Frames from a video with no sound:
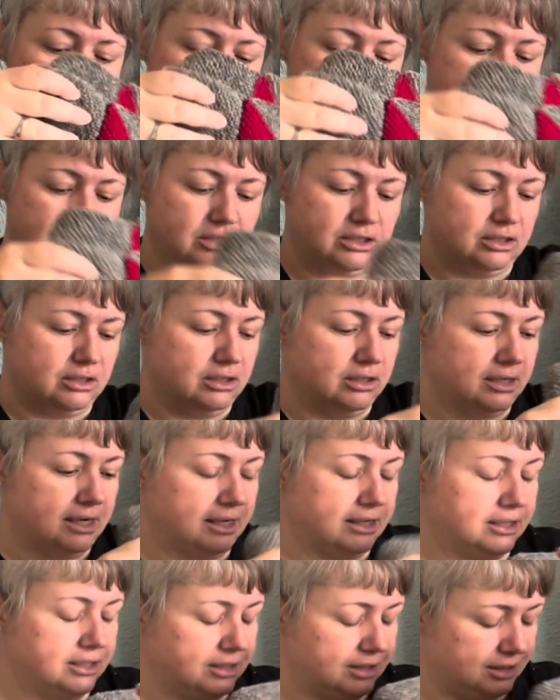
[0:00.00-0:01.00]
It's
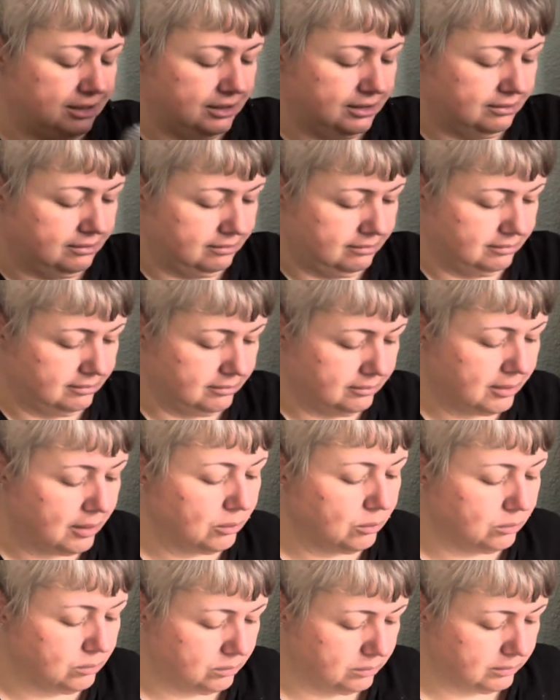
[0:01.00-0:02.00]
nice.
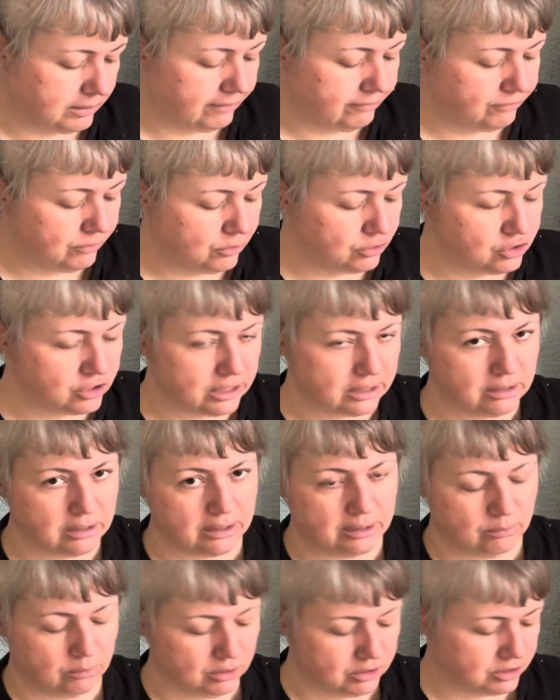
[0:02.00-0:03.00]
Well, at first
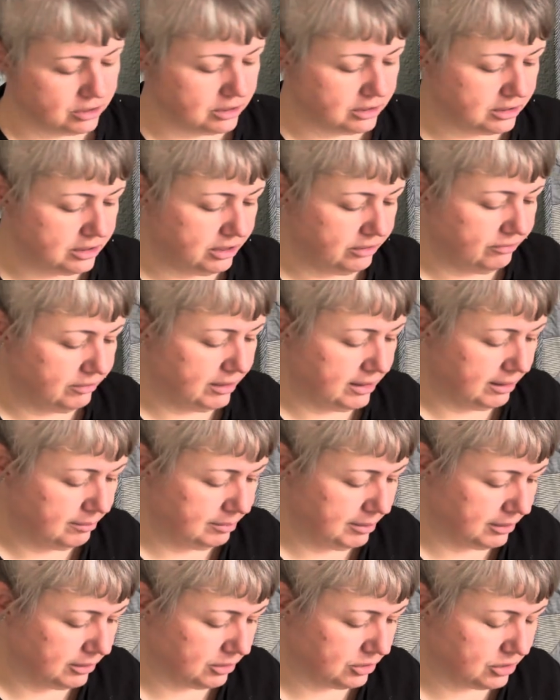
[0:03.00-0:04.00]
it wasn't a TV knit
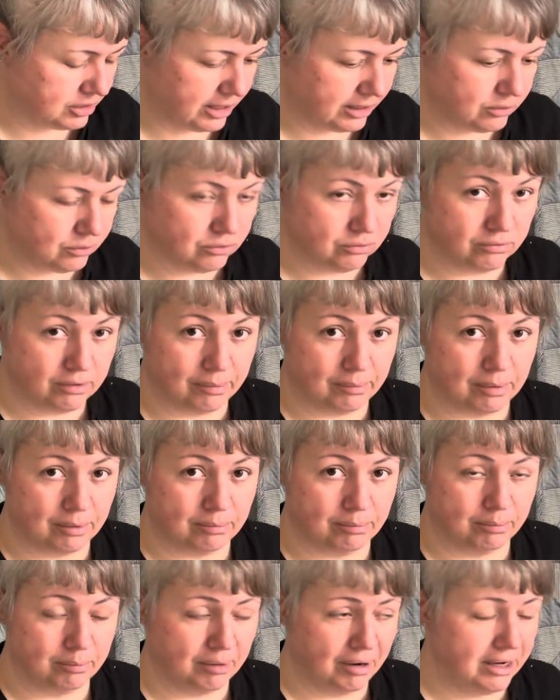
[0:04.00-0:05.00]
because I couldn't wrap my
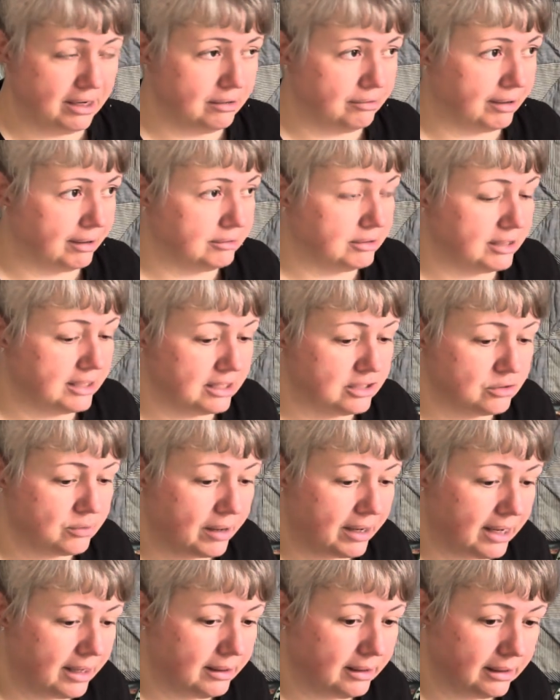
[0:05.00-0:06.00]
brain around it. That's
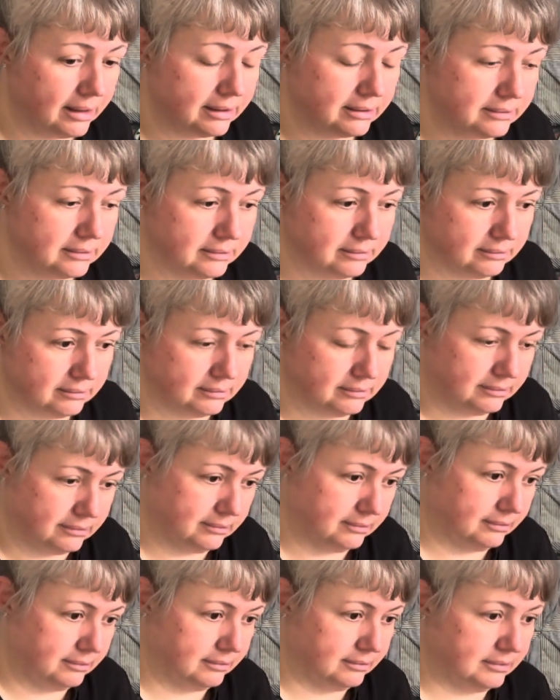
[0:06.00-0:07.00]
why I
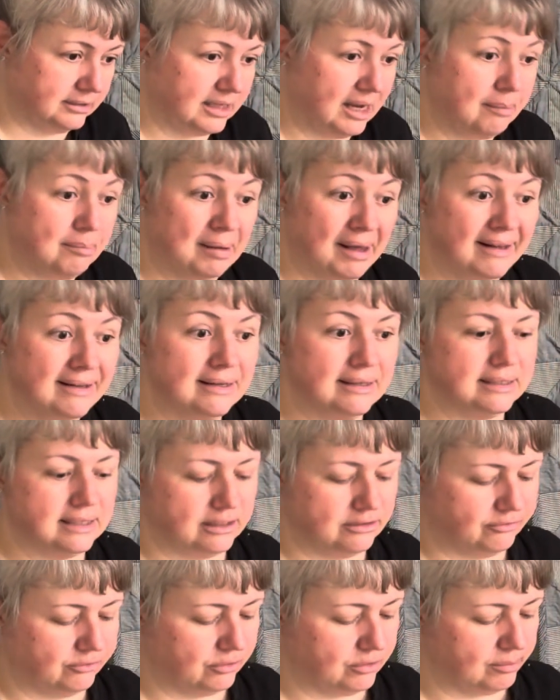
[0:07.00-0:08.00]
abandoned it
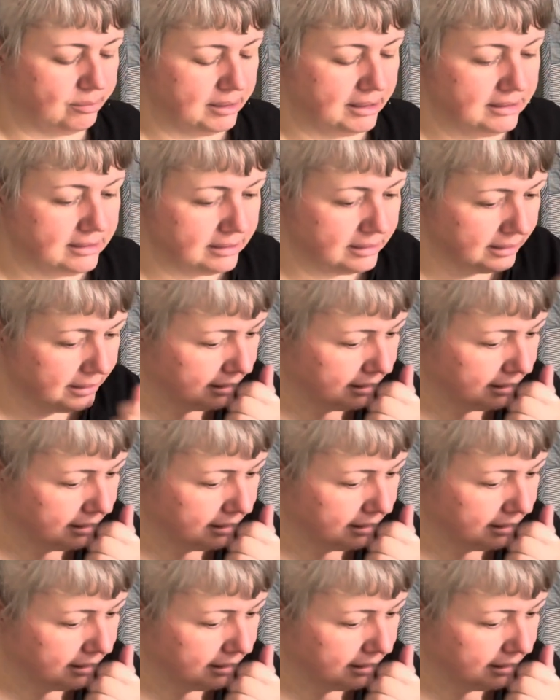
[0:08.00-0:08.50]
for a bit.